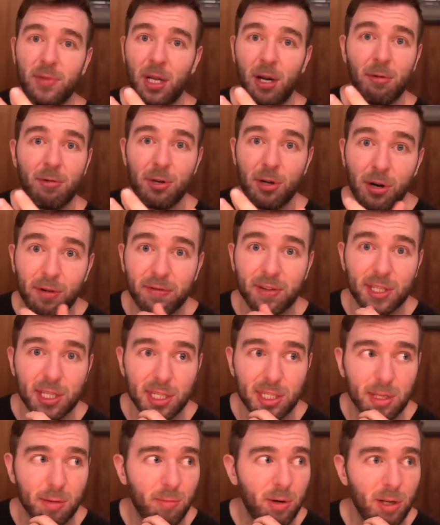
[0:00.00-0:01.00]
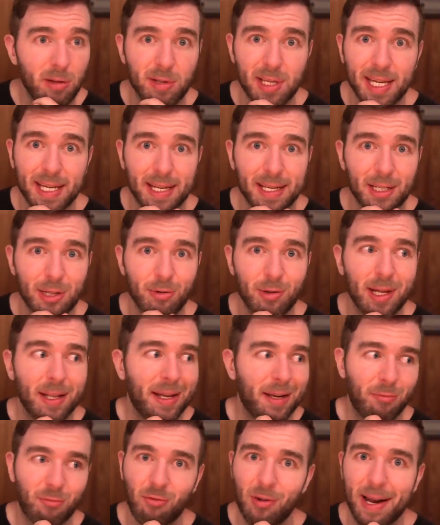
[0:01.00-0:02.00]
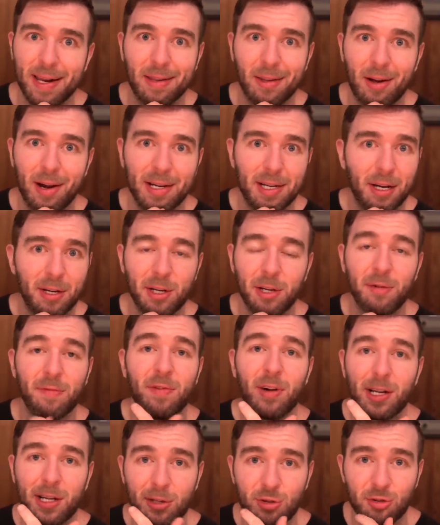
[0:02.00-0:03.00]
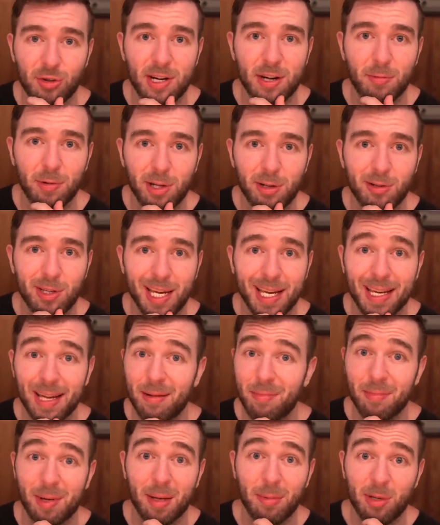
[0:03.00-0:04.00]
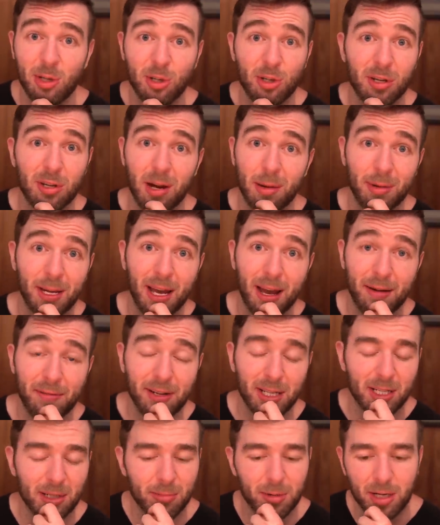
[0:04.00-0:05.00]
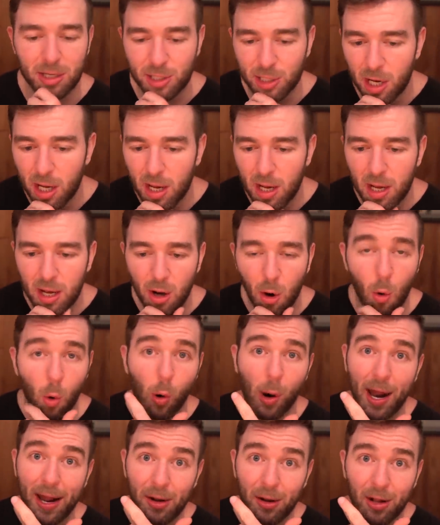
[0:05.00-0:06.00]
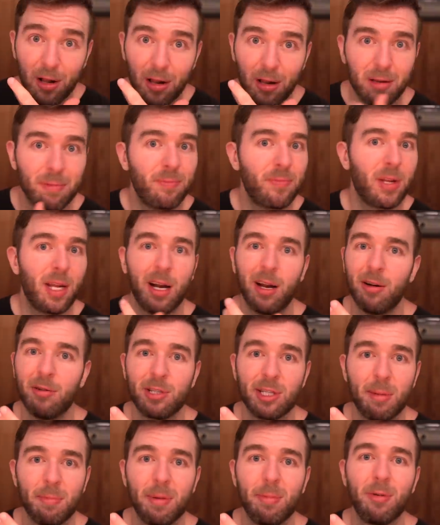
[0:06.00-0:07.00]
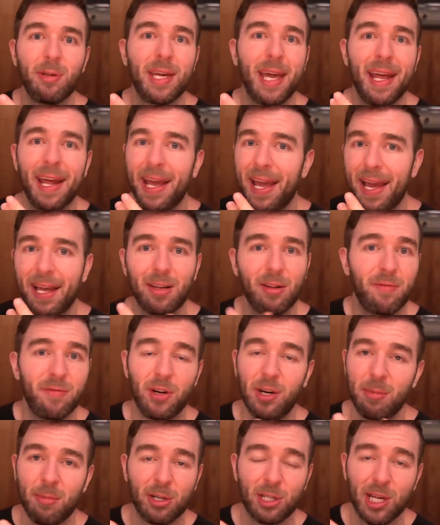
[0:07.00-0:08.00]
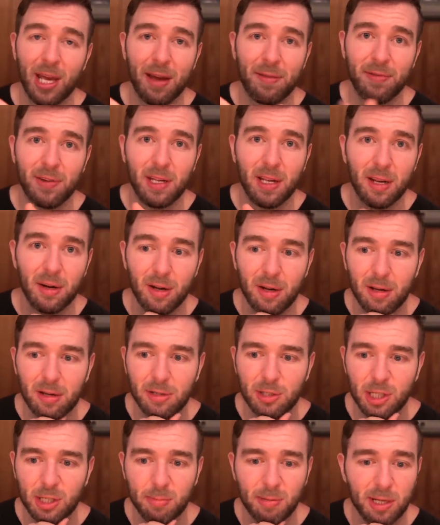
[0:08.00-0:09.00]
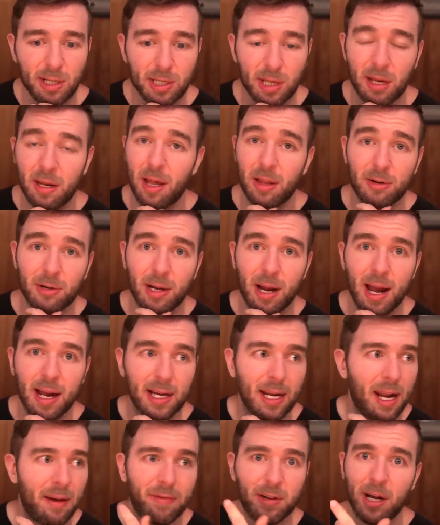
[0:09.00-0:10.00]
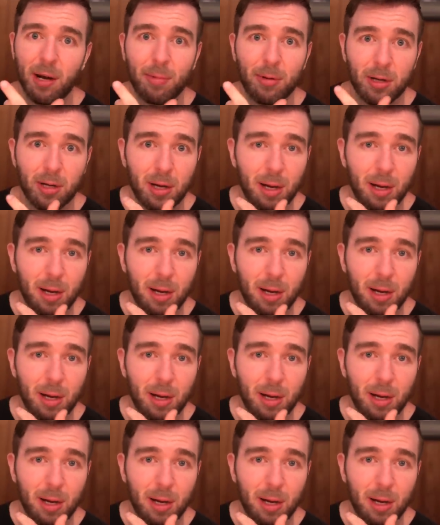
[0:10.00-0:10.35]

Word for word: nervous system when you take it? Do you get redlined out of your fucking tree when you take it? And maybe you should not be having as much or at all. Some people can't handle very much caffeine at all, just because another guy can have a couple